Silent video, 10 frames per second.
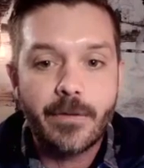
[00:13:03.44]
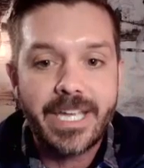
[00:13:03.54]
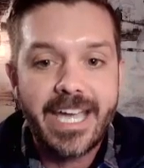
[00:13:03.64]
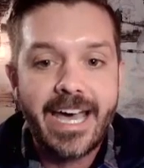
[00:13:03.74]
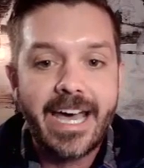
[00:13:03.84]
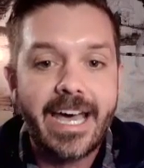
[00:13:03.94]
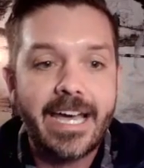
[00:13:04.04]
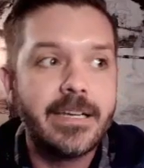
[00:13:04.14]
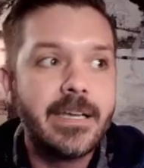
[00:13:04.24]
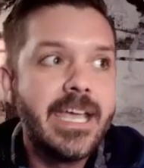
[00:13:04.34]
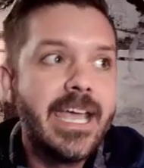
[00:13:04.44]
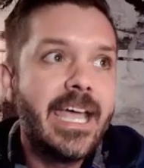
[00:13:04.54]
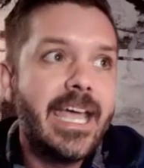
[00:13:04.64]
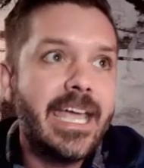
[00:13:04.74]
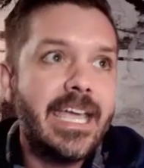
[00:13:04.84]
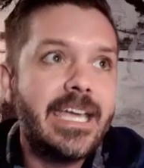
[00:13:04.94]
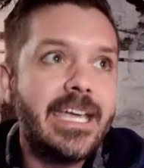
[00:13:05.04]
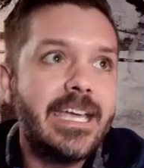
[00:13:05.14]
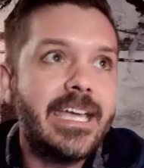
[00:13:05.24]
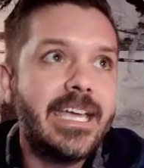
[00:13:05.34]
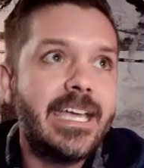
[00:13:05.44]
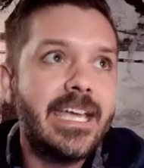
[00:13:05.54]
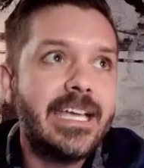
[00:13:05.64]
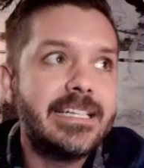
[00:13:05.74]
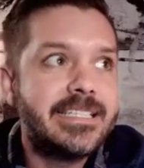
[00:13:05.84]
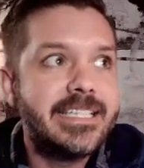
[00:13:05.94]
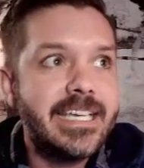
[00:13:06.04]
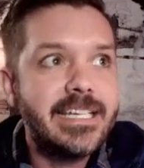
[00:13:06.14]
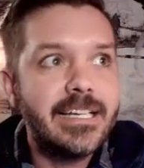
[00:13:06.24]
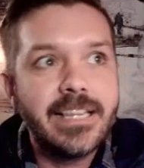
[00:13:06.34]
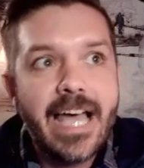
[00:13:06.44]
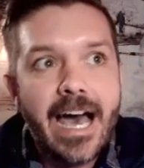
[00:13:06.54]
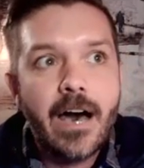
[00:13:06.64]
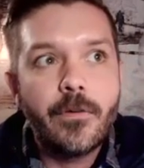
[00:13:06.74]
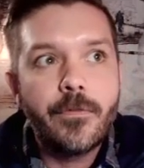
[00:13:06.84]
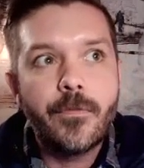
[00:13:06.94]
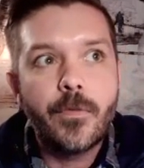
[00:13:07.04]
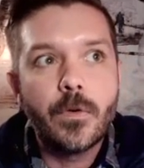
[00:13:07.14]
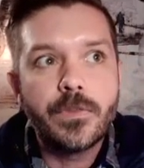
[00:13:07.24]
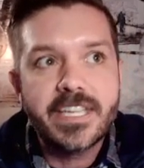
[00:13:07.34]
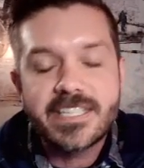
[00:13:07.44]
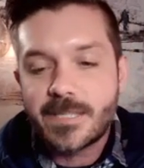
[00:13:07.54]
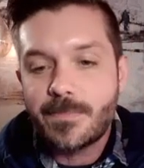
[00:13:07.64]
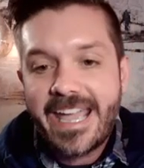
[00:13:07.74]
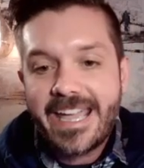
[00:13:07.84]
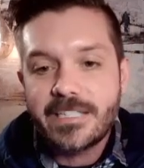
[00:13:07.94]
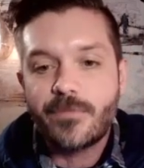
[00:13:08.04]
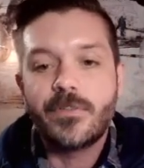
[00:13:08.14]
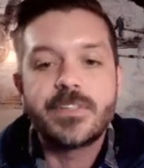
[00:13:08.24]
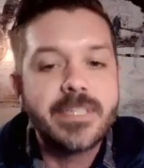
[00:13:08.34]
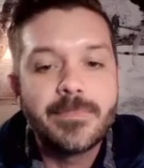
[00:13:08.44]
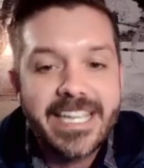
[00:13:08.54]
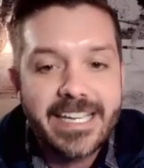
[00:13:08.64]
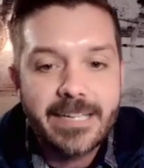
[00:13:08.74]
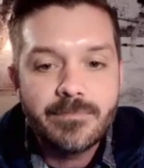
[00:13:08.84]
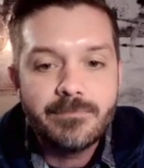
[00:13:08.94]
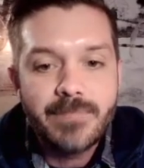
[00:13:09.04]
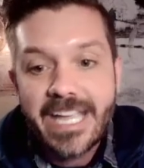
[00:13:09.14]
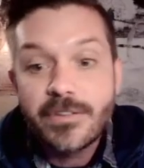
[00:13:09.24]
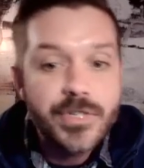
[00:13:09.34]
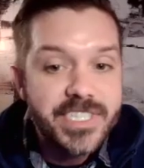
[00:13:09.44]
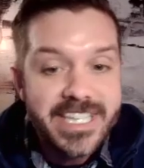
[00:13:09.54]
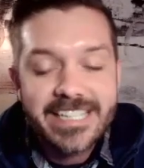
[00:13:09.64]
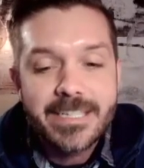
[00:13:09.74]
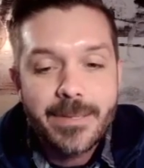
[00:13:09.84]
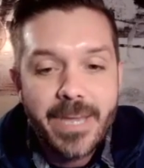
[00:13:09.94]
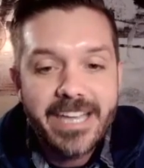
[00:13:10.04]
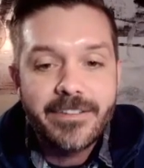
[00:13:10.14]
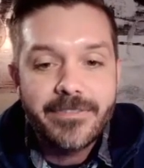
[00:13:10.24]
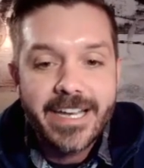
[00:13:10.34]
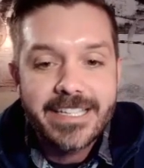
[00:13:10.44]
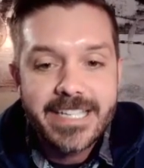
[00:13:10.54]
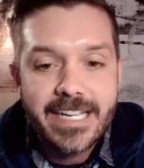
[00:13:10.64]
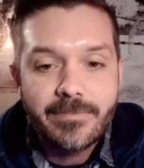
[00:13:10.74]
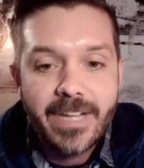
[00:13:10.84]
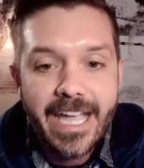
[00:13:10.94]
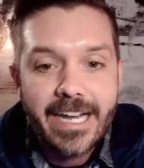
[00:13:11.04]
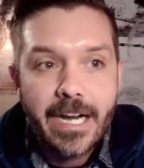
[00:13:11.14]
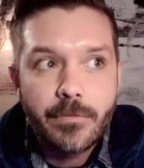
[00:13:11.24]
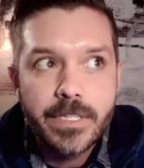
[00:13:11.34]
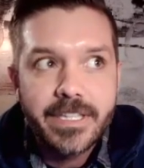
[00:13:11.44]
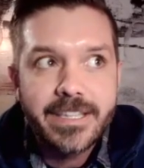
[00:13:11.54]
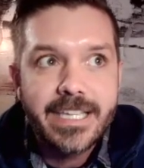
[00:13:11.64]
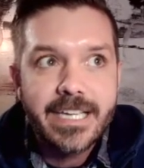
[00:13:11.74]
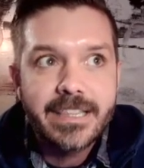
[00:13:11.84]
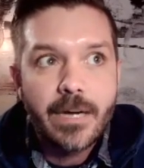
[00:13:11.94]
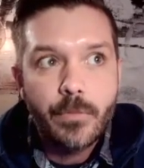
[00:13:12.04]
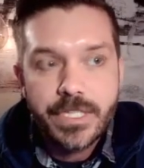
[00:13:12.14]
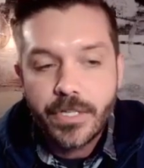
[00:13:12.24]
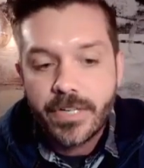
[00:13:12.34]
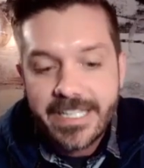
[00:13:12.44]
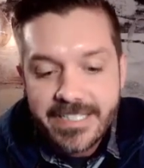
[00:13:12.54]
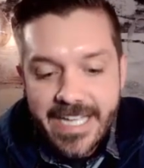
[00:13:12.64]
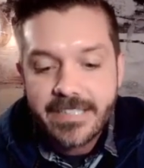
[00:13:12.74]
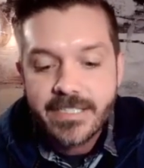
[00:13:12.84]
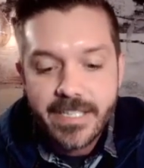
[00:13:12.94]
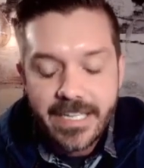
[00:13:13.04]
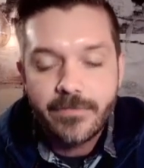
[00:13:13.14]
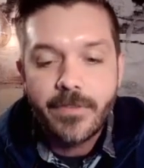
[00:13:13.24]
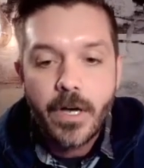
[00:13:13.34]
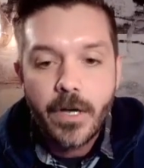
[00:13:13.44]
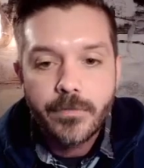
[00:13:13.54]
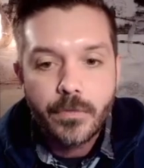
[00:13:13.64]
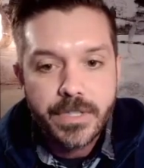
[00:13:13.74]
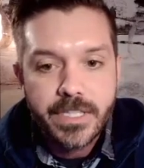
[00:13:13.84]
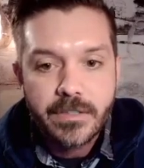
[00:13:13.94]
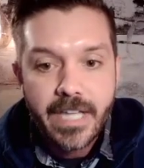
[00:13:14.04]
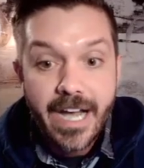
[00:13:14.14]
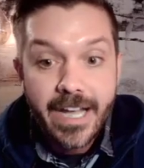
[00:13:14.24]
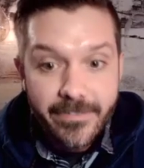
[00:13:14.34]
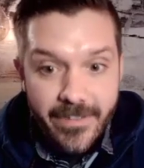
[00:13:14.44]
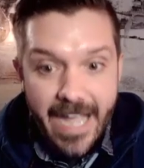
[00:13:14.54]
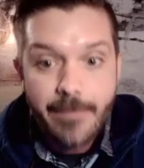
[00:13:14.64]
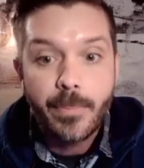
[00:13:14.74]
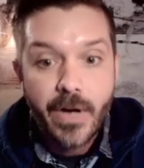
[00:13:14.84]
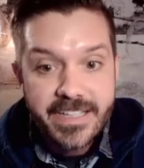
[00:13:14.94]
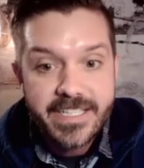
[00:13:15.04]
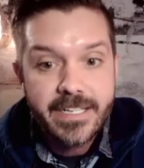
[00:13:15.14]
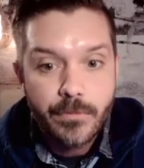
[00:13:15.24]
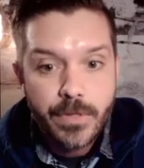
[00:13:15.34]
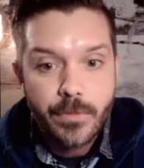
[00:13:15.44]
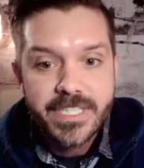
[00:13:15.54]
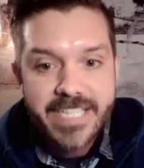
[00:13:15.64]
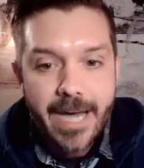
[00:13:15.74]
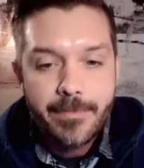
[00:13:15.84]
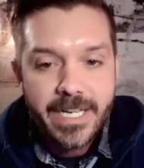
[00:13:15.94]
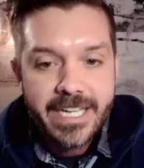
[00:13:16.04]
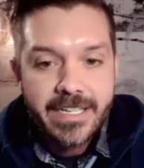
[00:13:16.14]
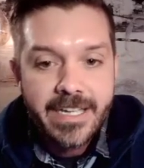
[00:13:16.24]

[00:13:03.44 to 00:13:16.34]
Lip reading: we had, it did allow for the space for something interesting to manifest. And I really think that when you're intensely involved with your life and present with what's happening,